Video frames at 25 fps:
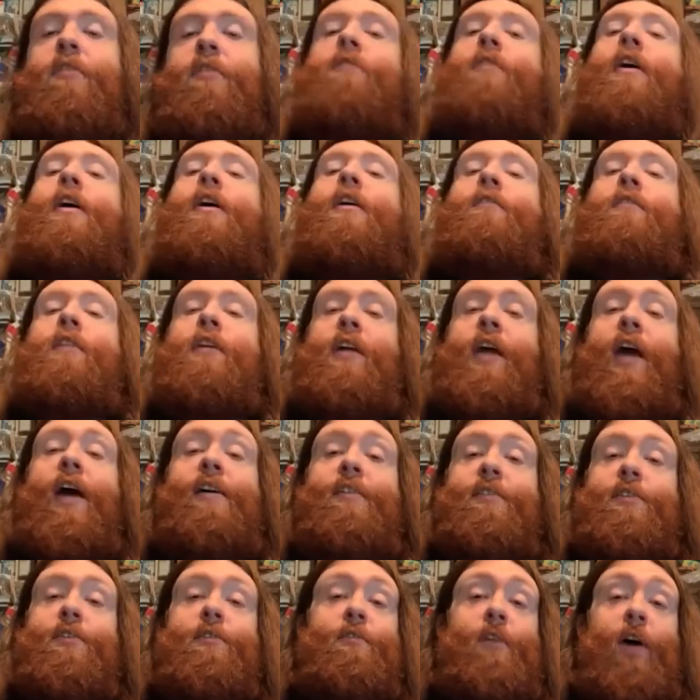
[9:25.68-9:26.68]
valve had
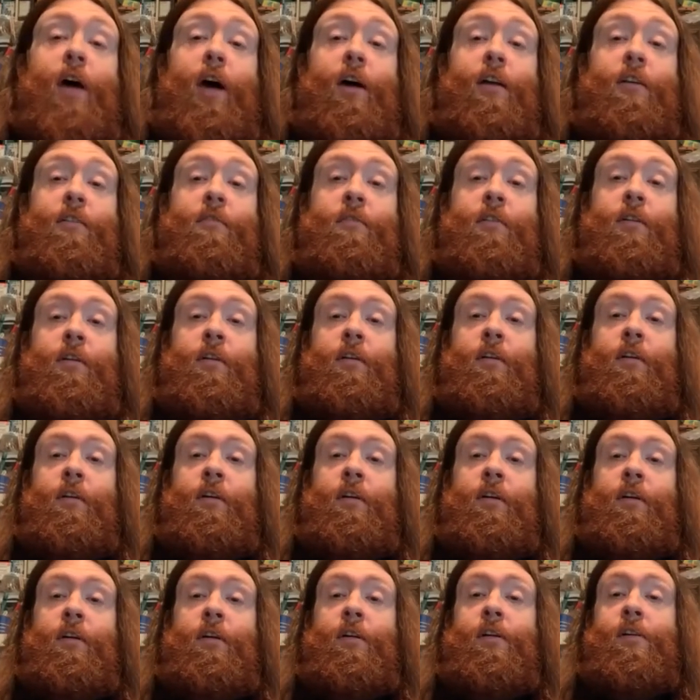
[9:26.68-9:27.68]
calcified.
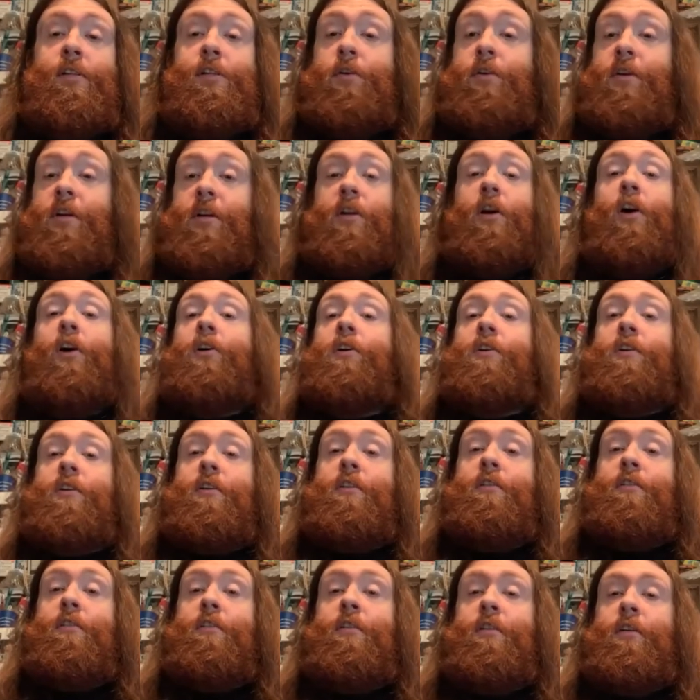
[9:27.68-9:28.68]
So it had
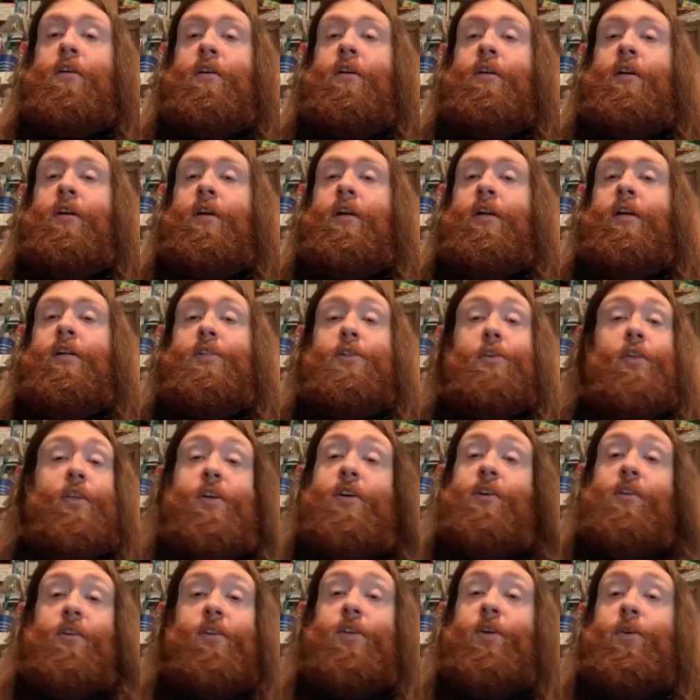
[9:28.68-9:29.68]
hardened. So they
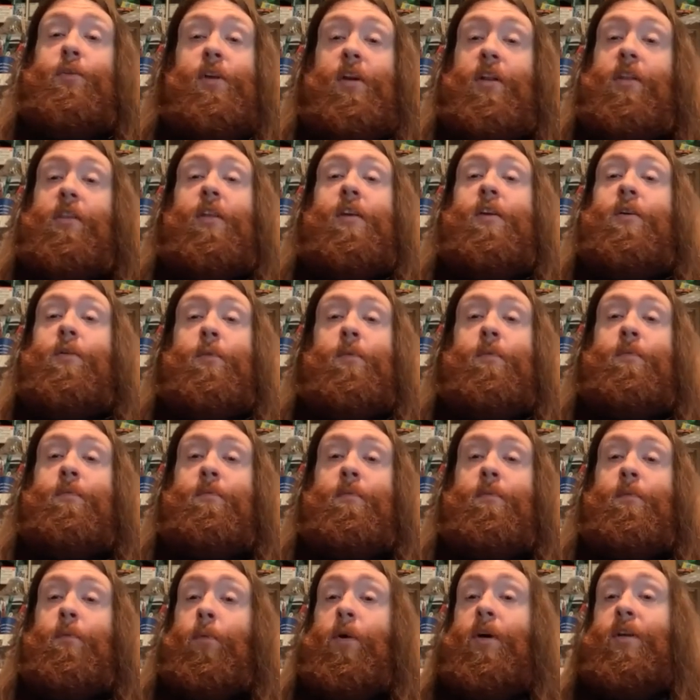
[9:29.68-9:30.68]
couldn't do anything
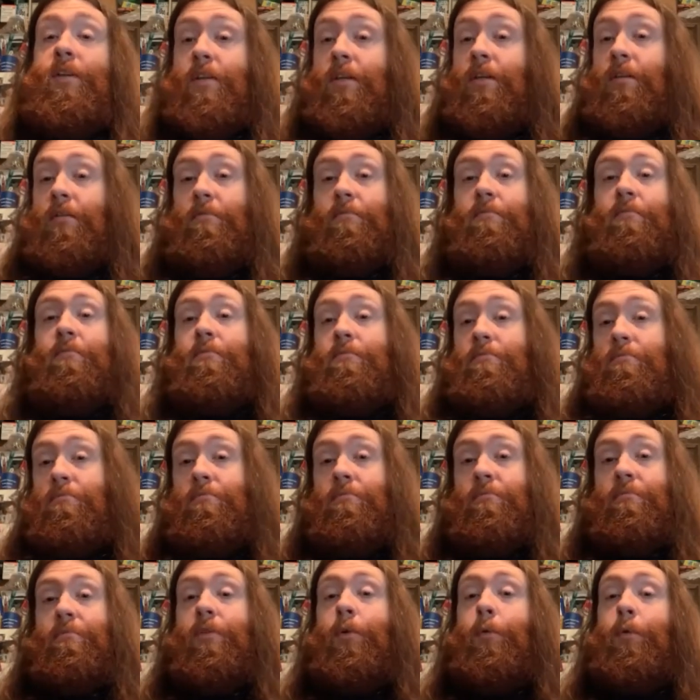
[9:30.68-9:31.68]
with it
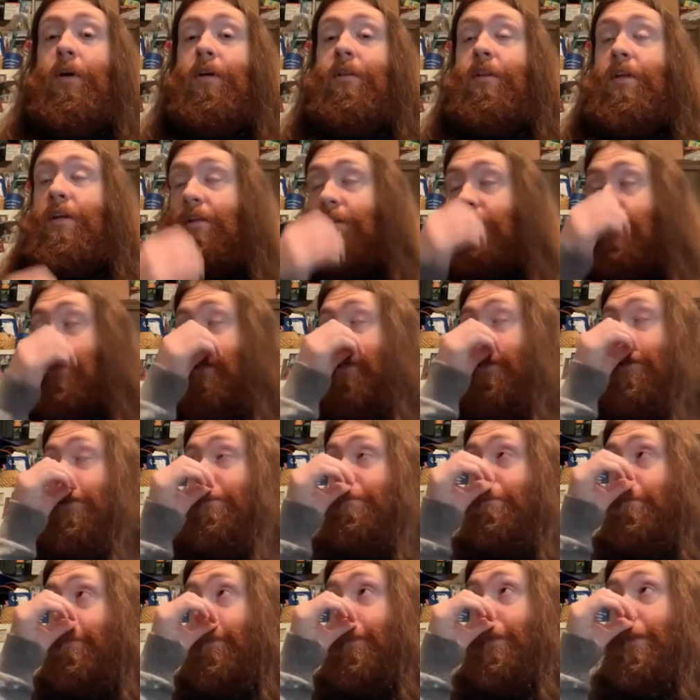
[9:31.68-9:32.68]
the way they intended.
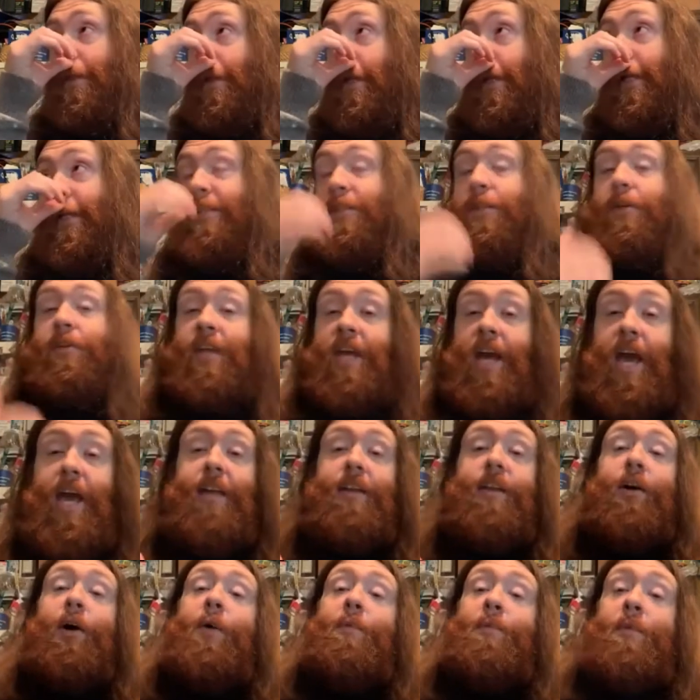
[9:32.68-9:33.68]
So they had
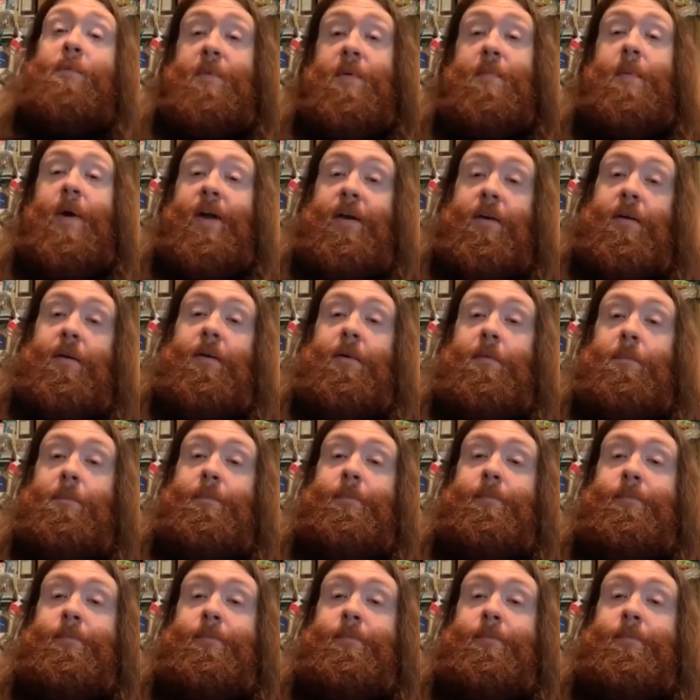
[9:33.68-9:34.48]
to open me back up.